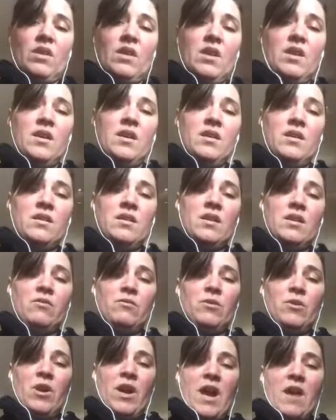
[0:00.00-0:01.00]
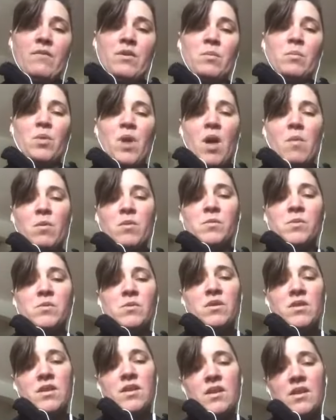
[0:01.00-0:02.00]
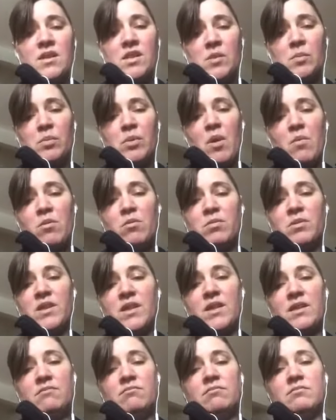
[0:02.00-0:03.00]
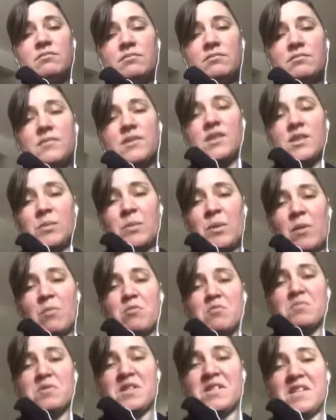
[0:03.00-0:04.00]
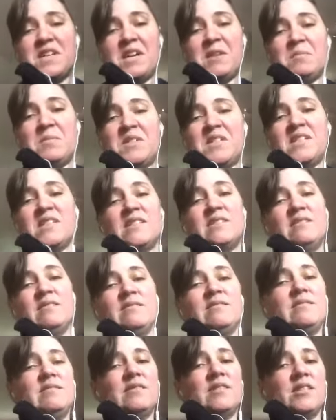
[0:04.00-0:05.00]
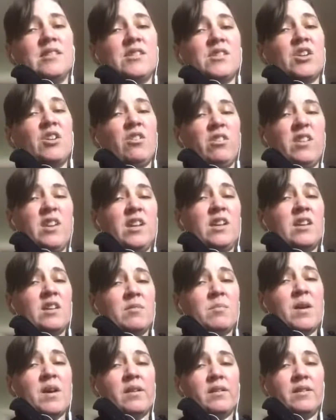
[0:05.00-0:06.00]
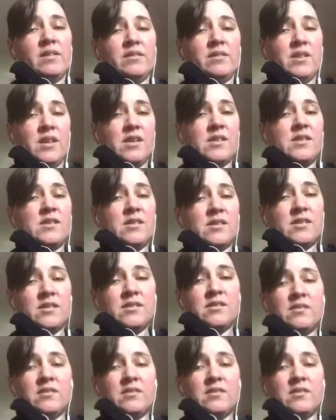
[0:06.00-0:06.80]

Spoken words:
if you're having problems with it, it's probably time to start thinking about it at least.